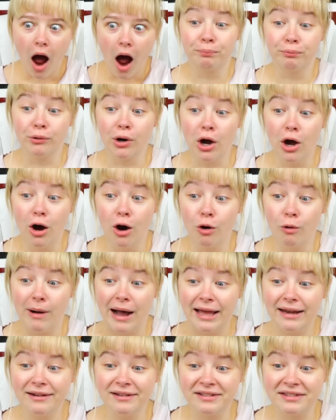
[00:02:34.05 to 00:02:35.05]
Bro,
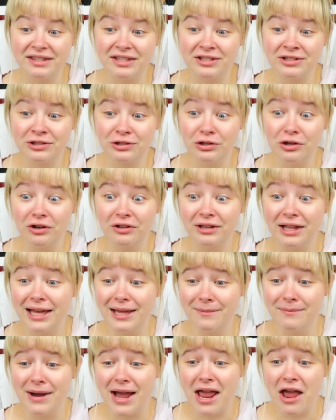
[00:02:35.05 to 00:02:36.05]
why does this look
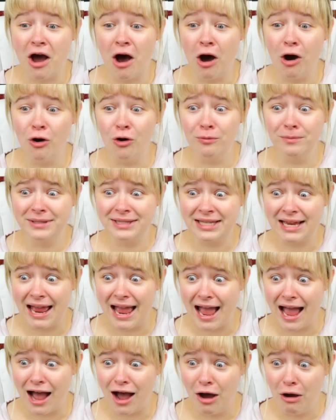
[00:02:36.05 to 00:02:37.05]
like my
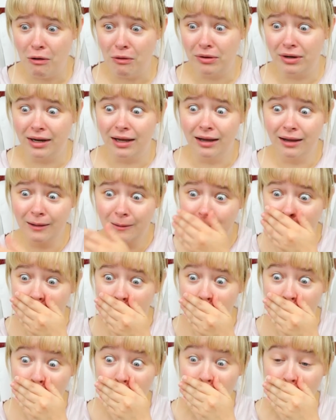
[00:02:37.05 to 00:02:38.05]
hometown?
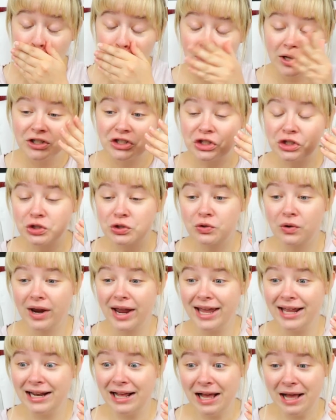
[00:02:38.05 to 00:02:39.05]
Straight
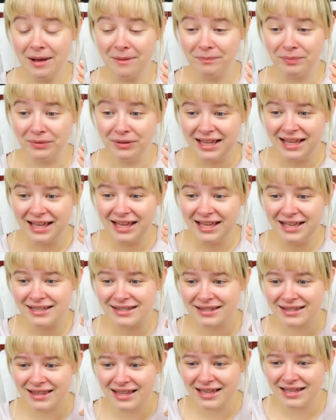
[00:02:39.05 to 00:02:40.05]
up,
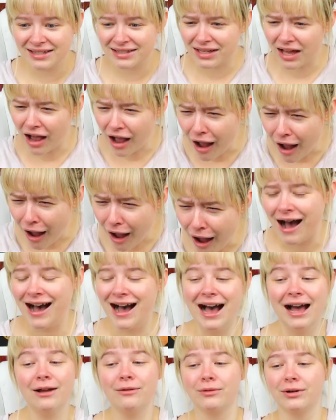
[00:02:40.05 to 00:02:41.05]
is this?
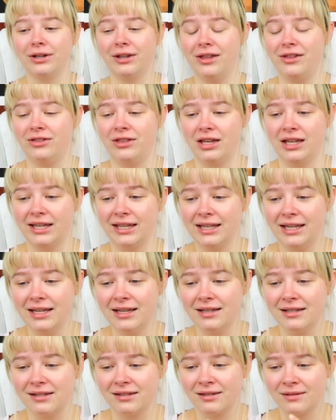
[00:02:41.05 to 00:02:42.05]
I really think it
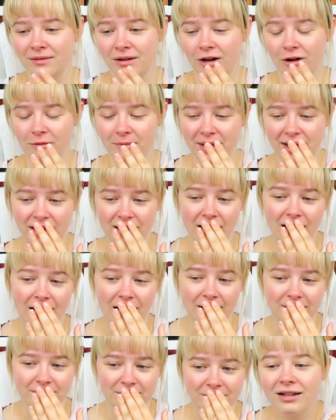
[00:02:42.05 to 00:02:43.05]
is, oh my
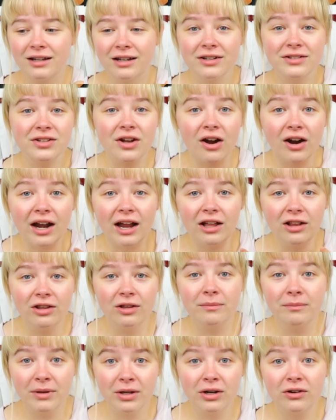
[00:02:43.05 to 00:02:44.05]
God. Cause our
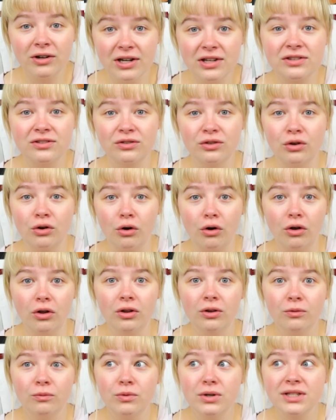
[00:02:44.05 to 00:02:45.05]
elementary
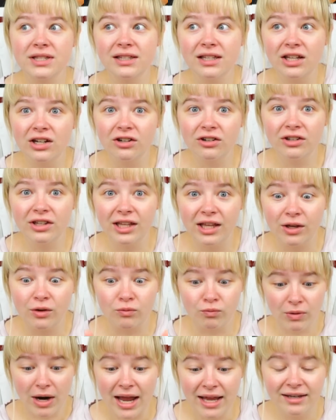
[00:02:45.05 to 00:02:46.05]
school was
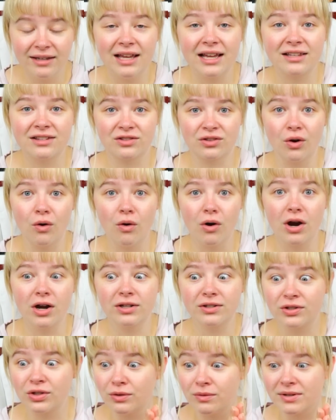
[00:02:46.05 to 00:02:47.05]
literally right next door
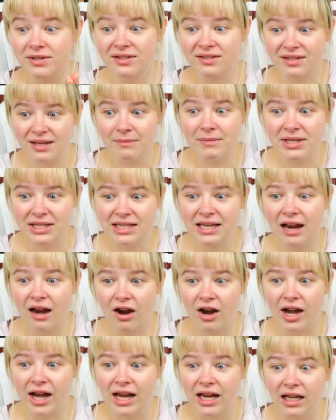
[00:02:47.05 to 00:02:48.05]
to a
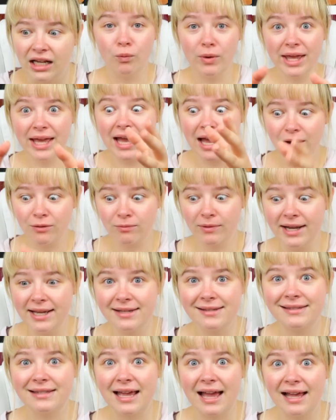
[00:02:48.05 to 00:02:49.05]
cemetery. We had
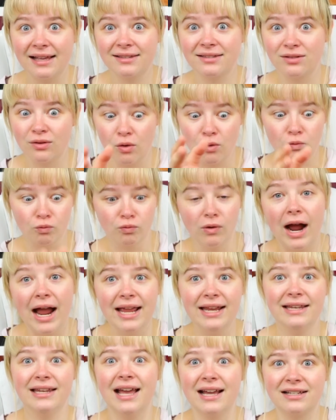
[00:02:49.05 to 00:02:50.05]
recess
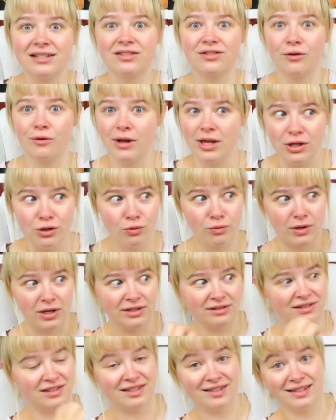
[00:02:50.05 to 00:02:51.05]
right next to it, you
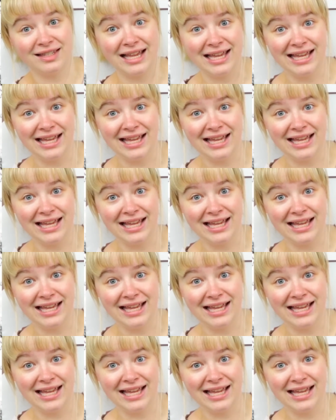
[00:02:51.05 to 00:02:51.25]
could see